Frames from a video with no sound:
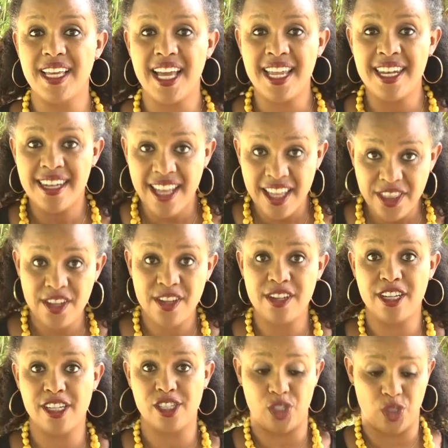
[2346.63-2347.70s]
Another
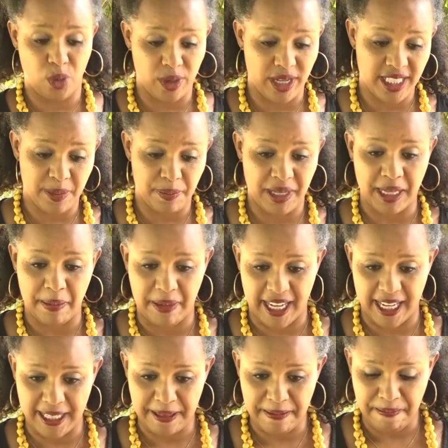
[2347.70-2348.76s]
choice being
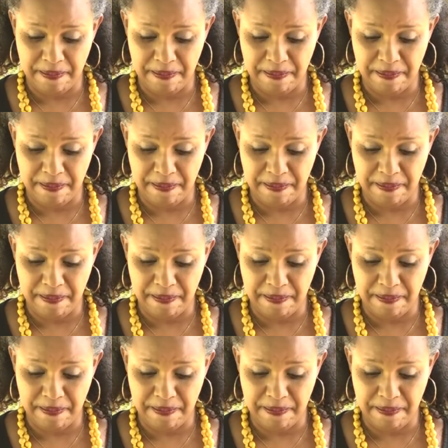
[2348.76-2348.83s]
made.